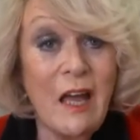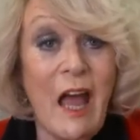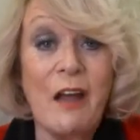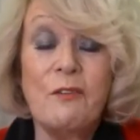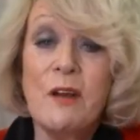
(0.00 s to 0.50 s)

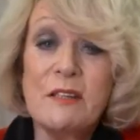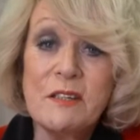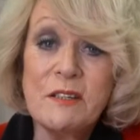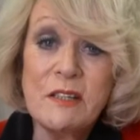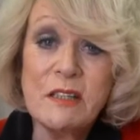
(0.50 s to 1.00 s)
and
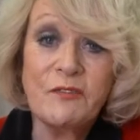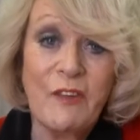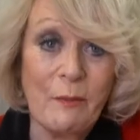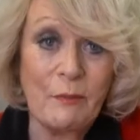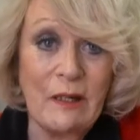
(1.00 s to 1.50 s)
residents'
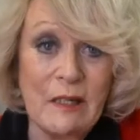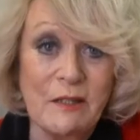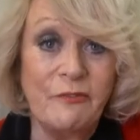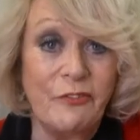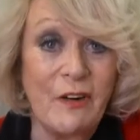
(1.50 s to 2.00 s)
families
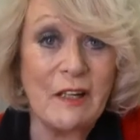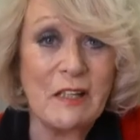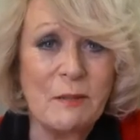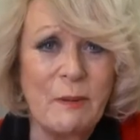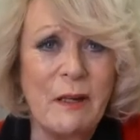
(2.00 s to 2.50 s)
and
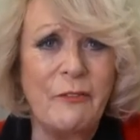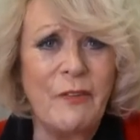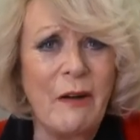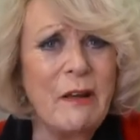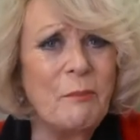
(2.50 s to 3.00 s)
friends being a
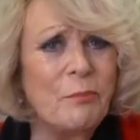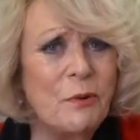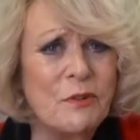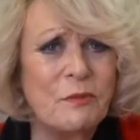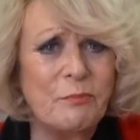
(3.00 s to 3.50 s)
very
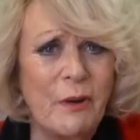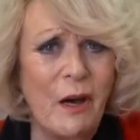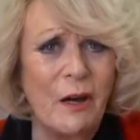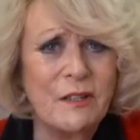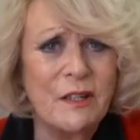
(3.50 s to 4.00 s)
important
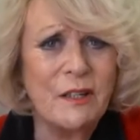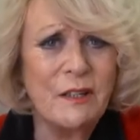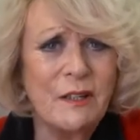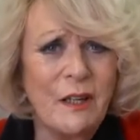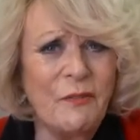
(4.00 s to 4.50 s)
part
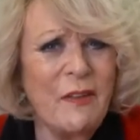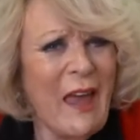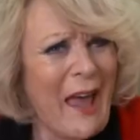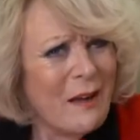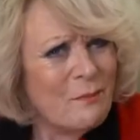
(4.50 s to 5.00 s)
of the
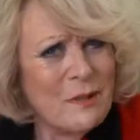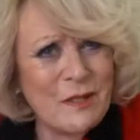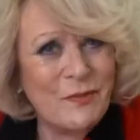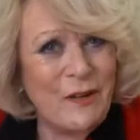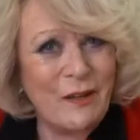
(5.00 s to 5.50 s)

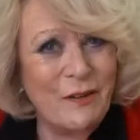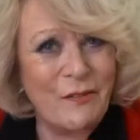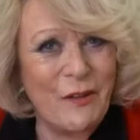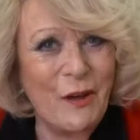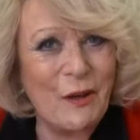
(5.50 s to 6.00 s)
atmosphere of
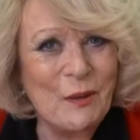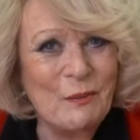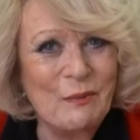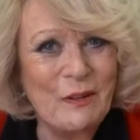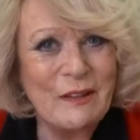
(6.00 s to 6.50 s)
the home.